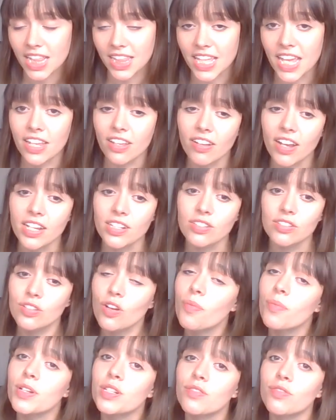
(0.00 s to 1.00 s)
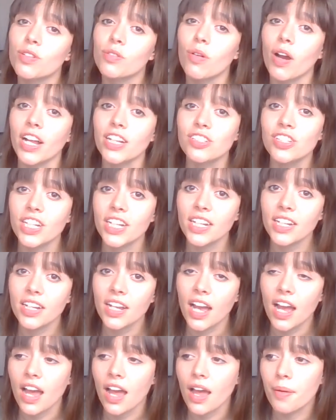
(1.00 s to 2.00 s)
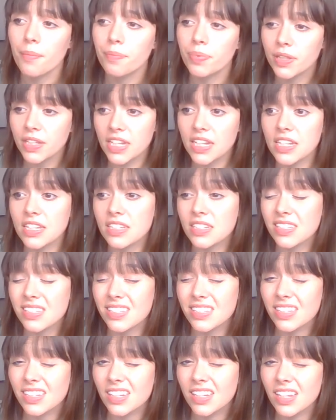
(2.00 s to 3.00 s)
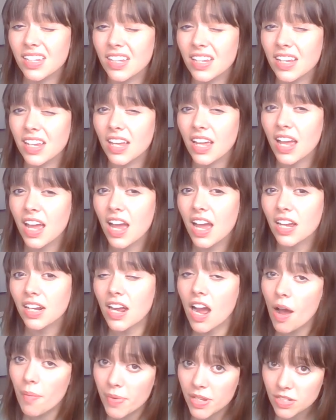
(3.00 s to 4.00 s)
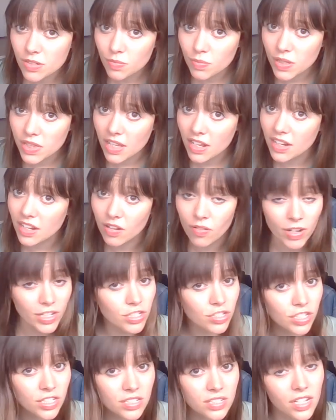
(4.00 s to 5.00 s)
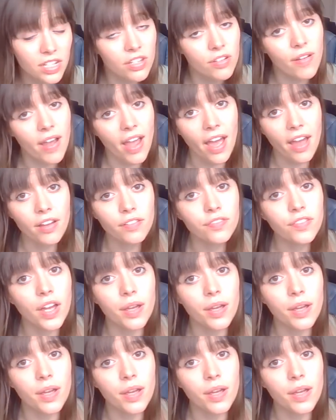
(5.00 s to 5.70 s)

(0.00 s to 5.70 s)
Thank you guys so much for watching. Please comment with any questions that you have.